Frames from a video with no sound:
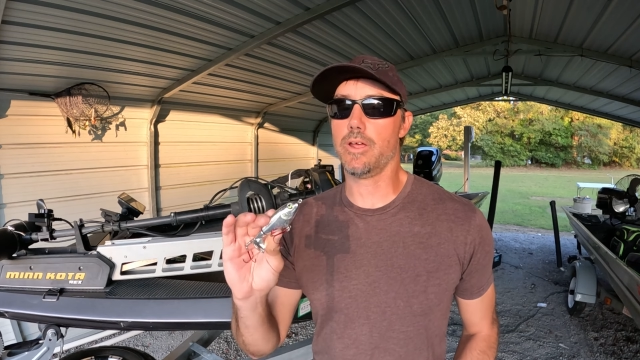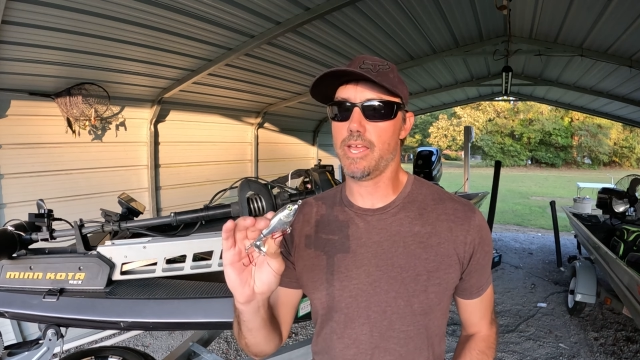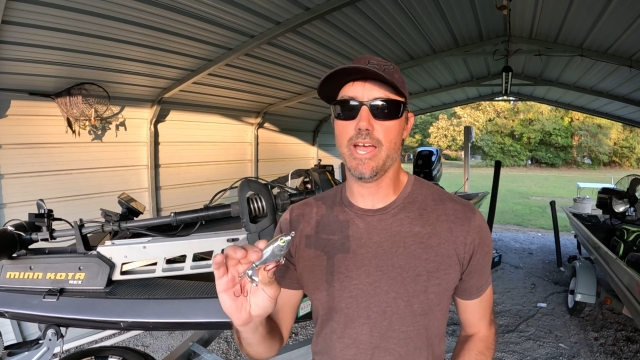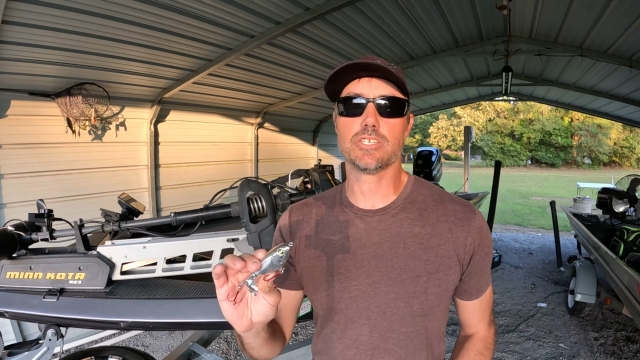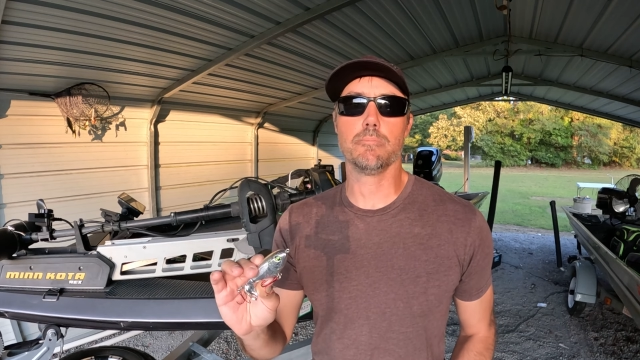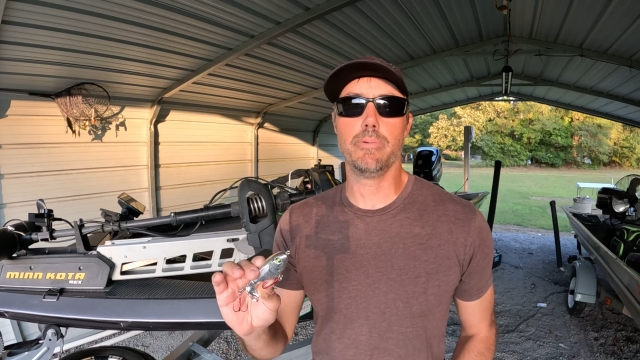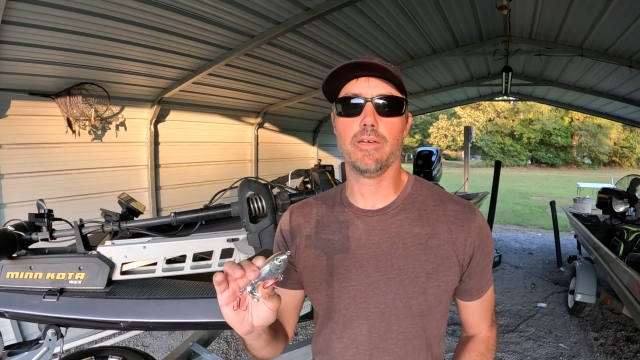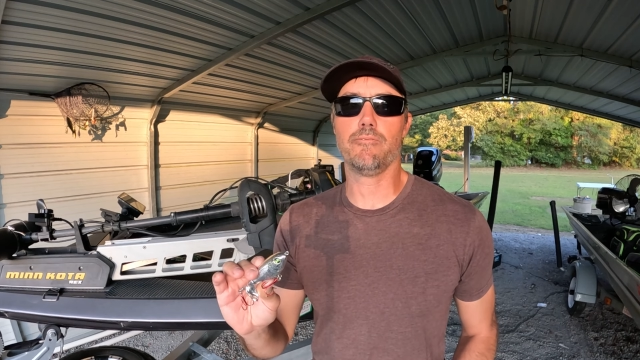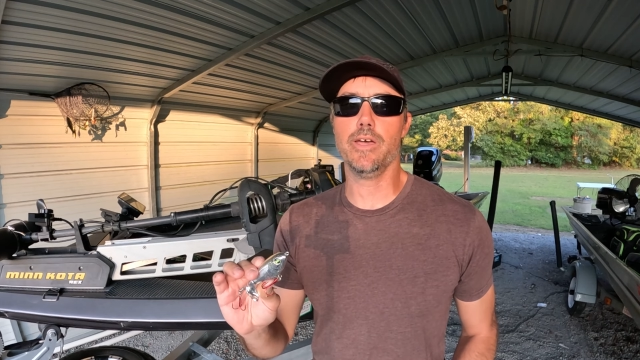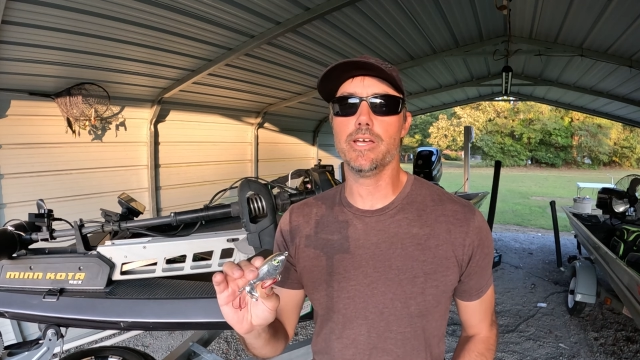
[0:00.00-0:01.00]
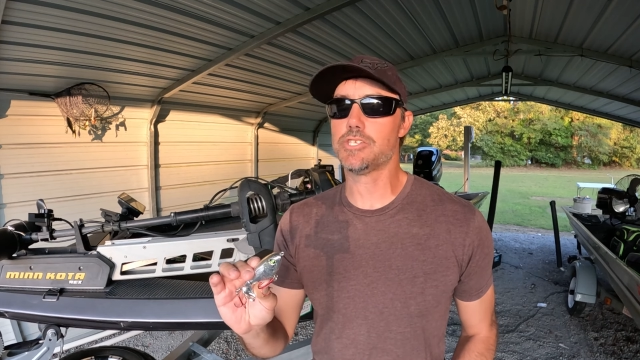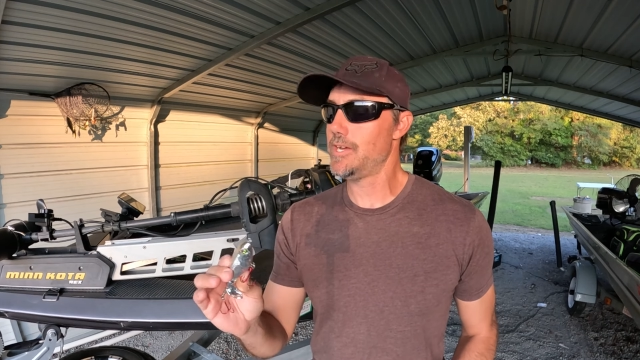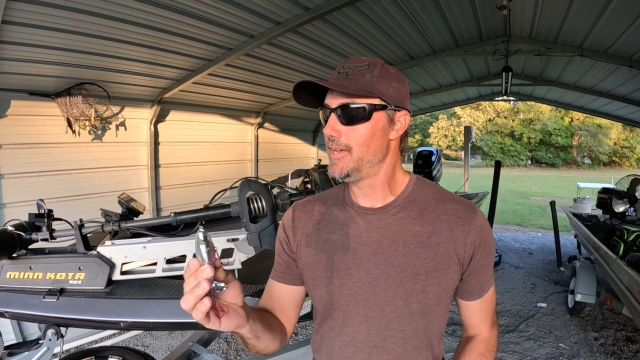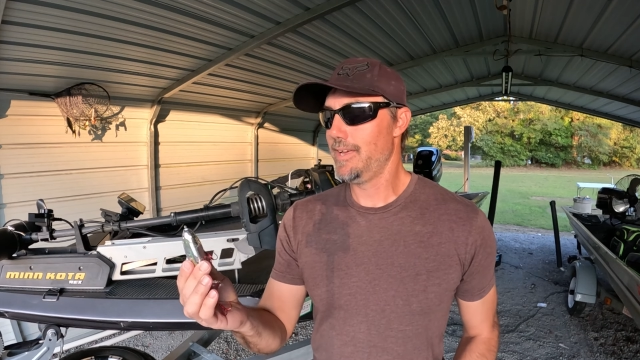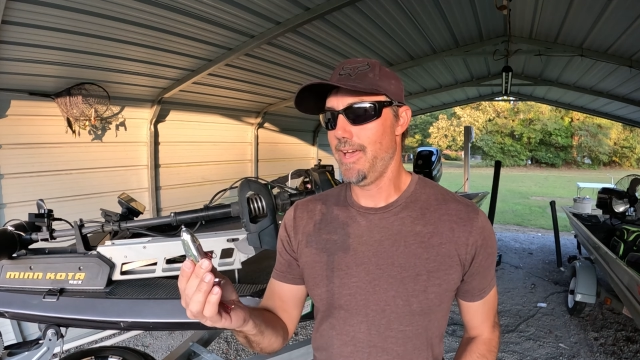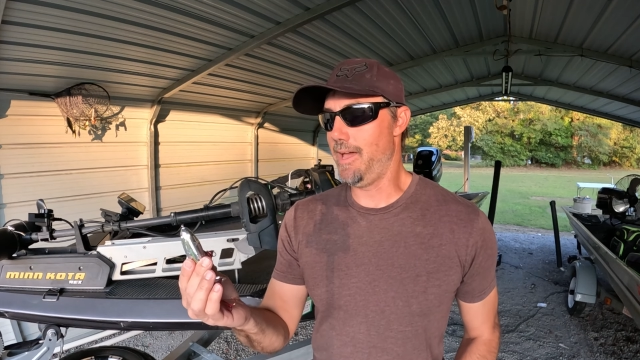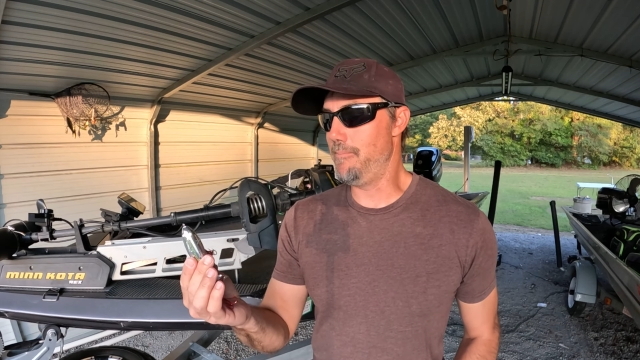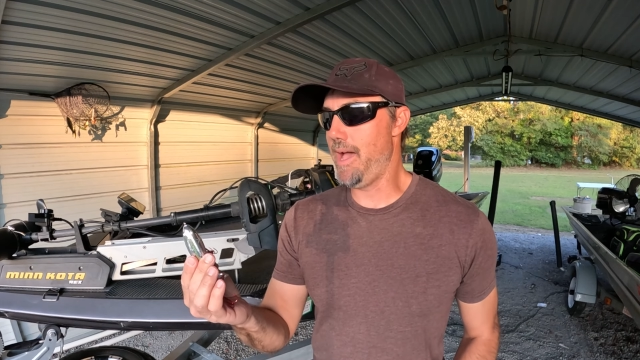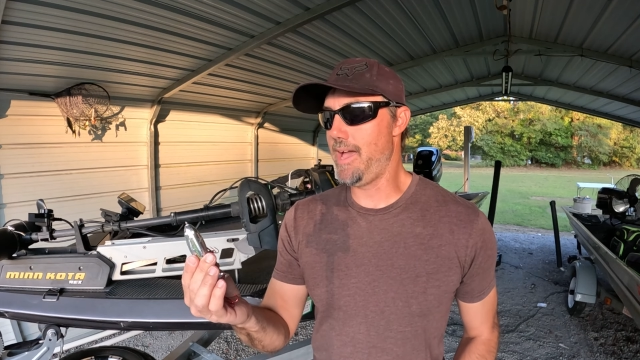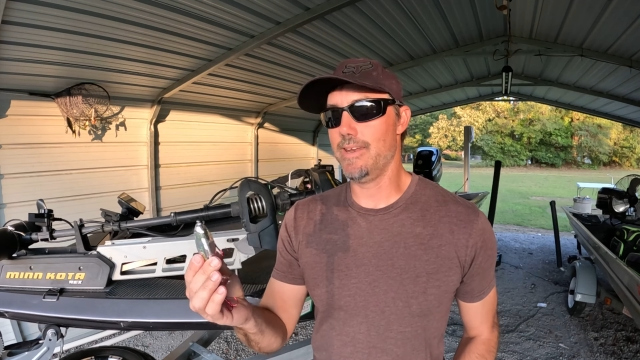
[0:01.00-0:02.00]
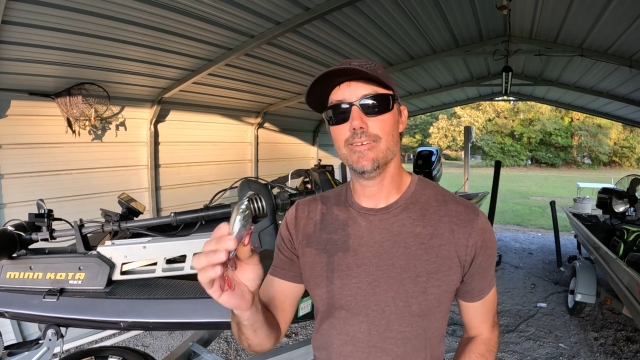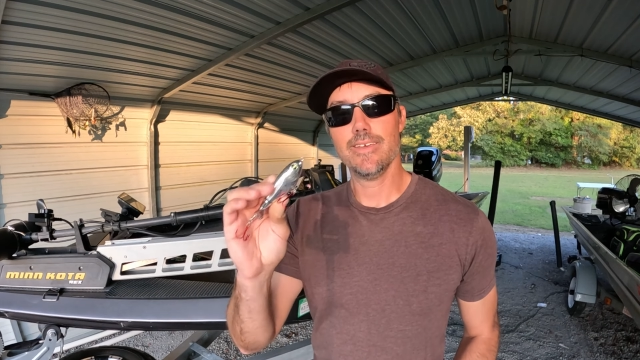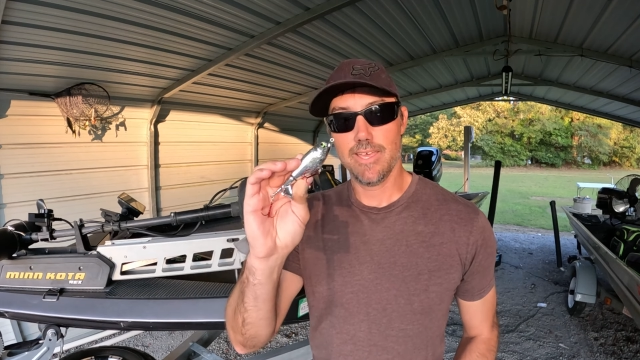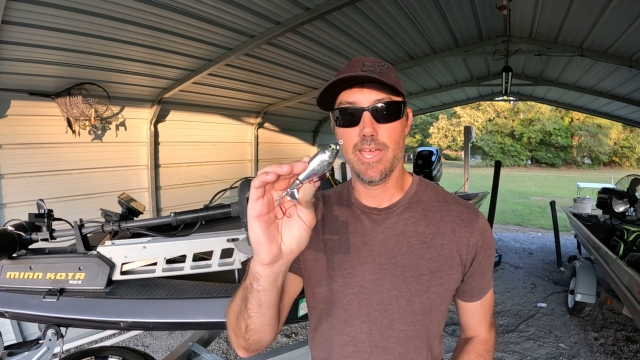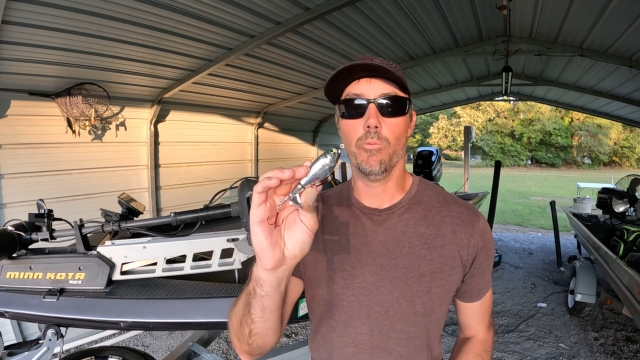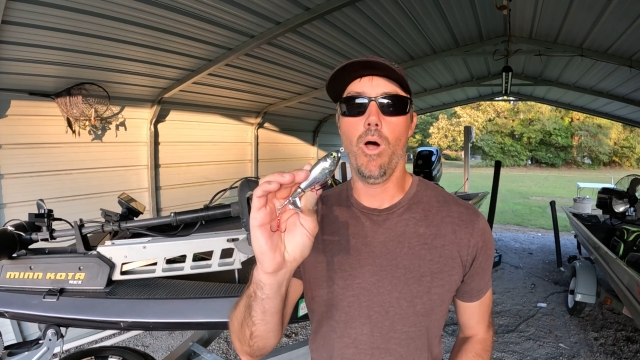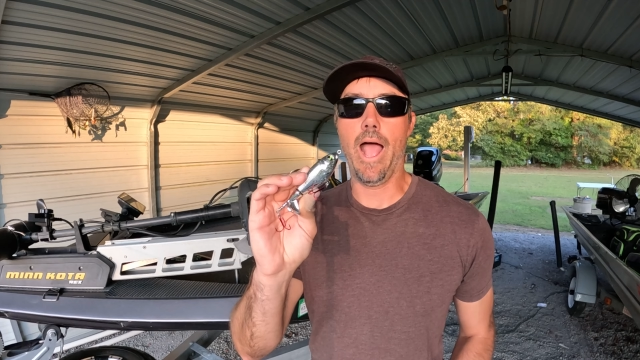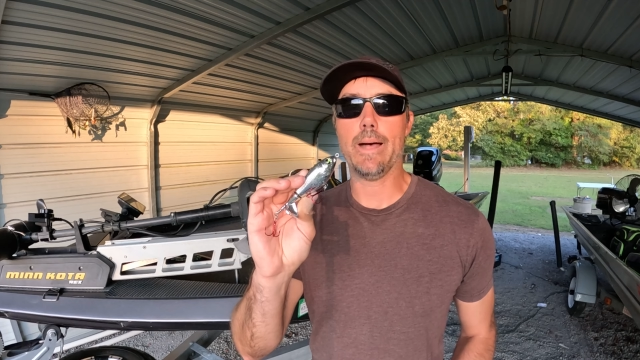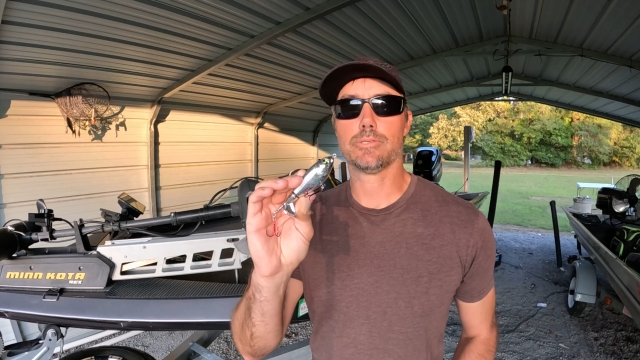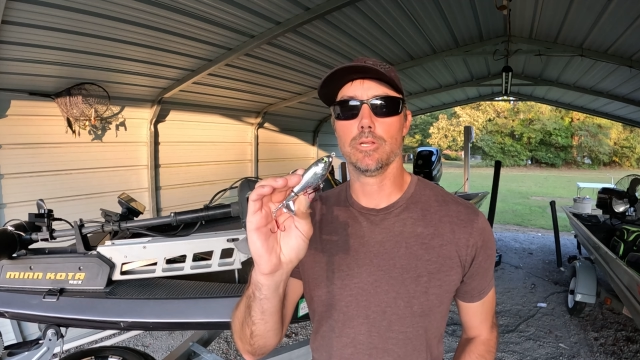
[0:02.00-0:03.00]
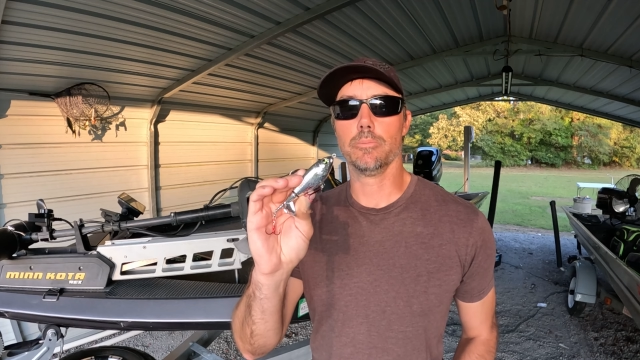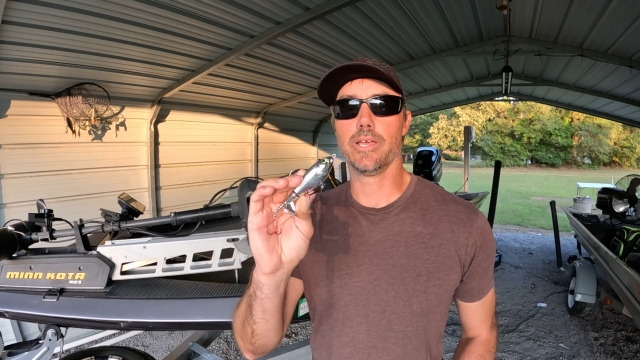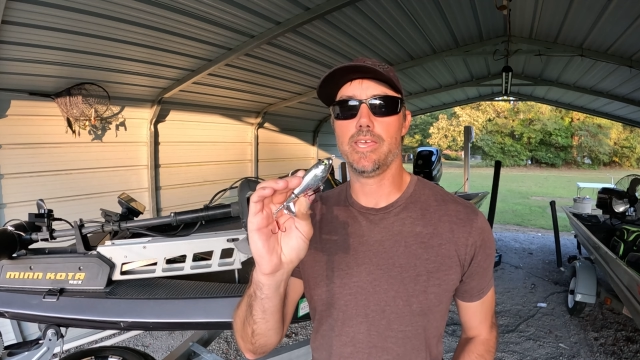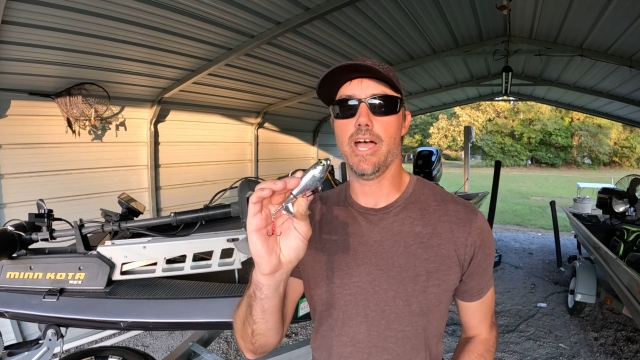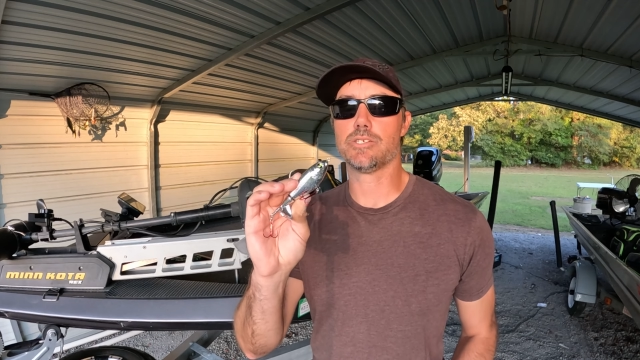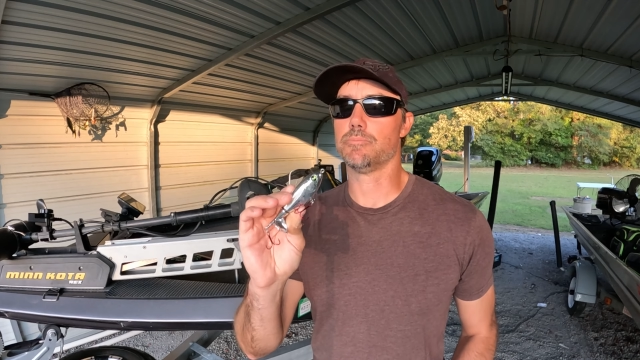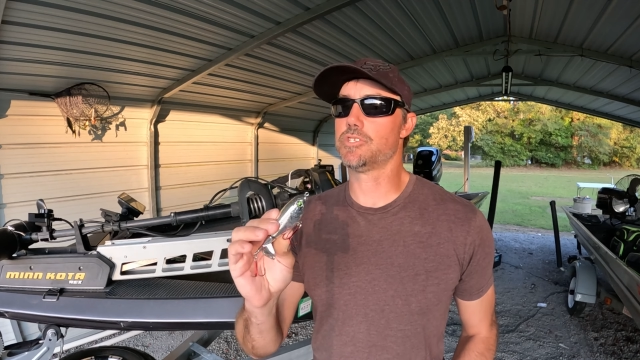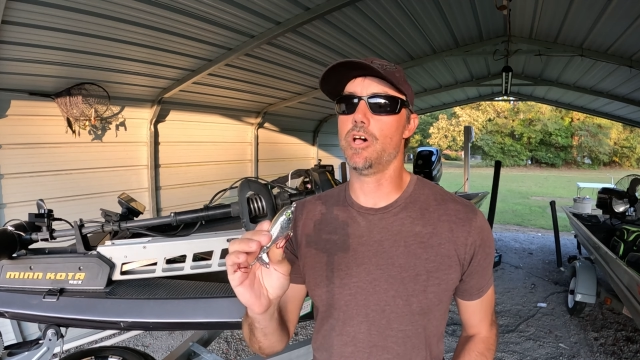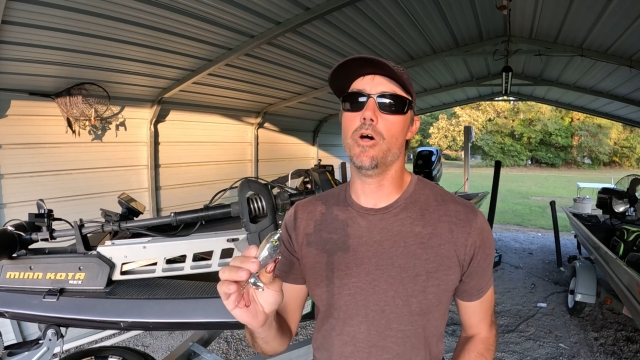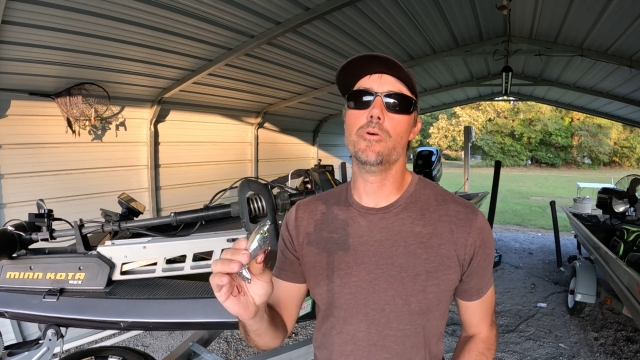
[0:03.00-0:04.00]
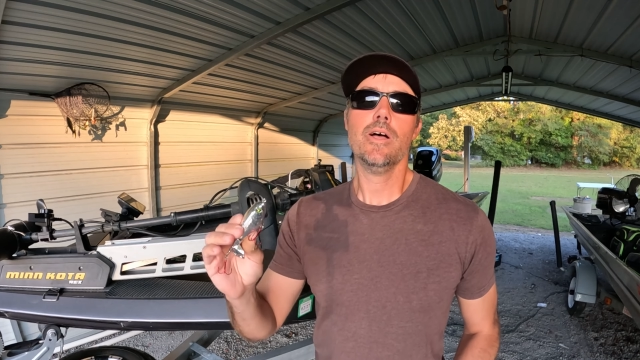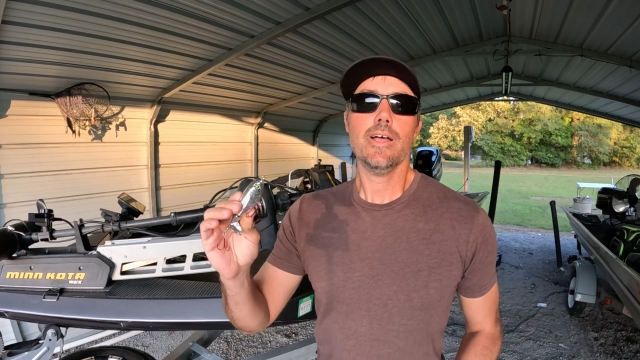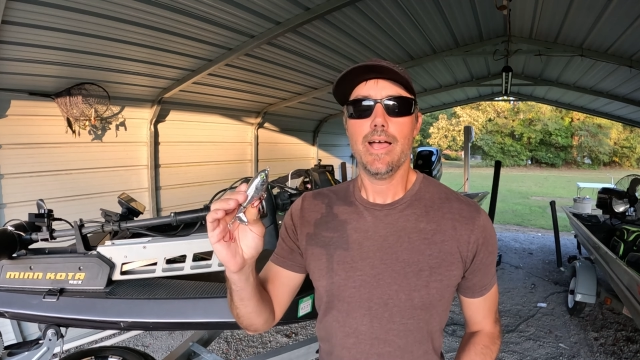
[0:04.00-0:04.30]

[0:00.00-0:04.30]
You're going to catch some big fish, and man, it will absolutely catch them. So